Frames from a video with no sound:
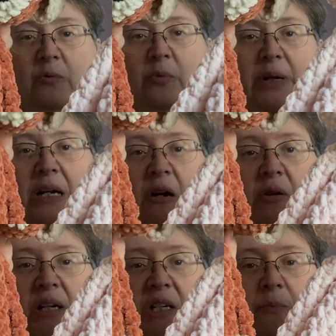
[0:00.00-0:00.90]
will be
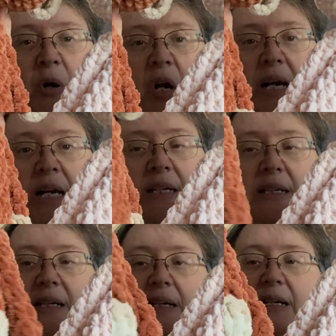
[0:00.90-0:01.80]
going to market
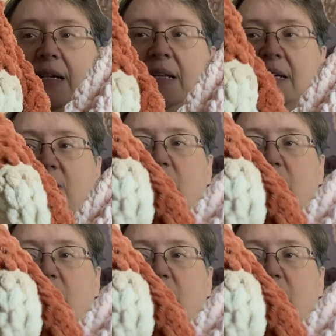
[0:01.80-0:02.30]
this